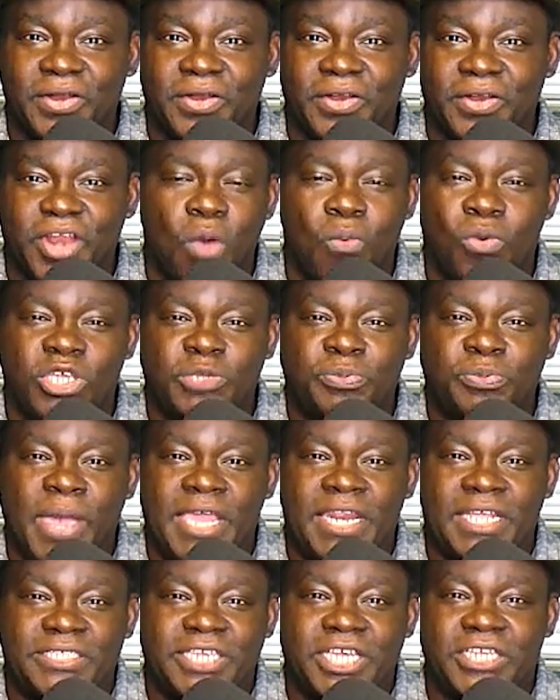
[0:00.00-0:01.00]
no one's
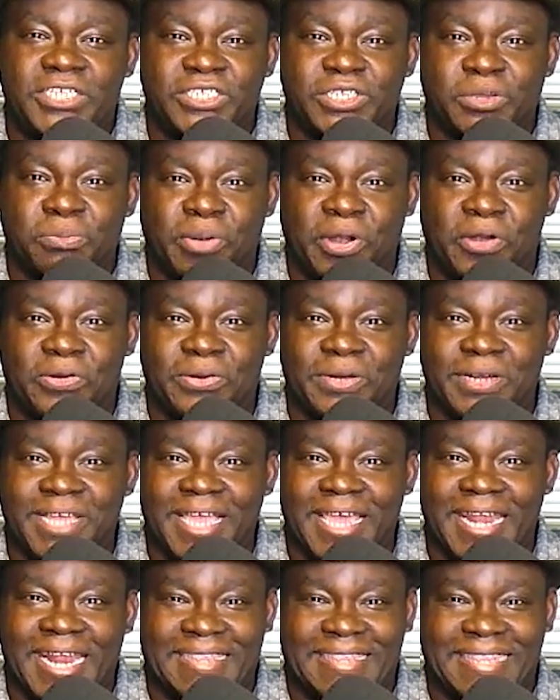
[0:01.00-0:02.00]
paying attention to Bert.
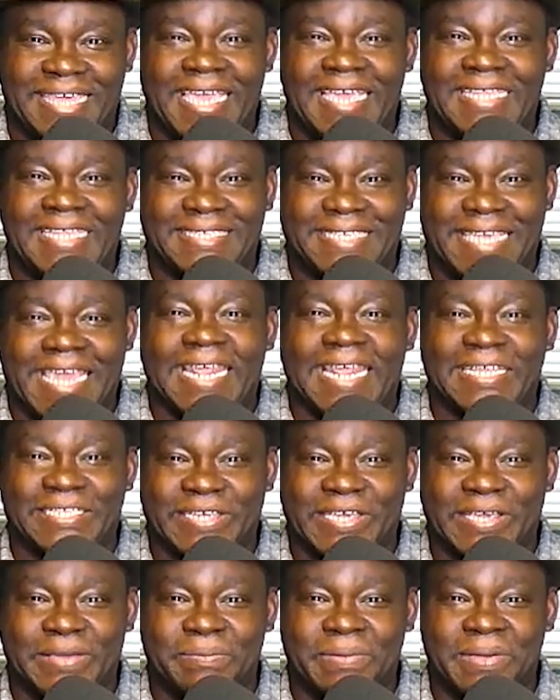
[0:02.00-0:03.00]
And I think it's getting
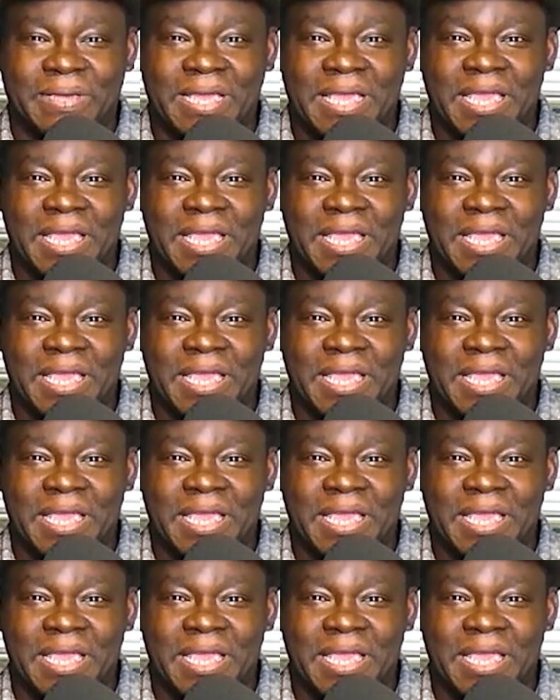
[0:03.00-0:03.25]
to him.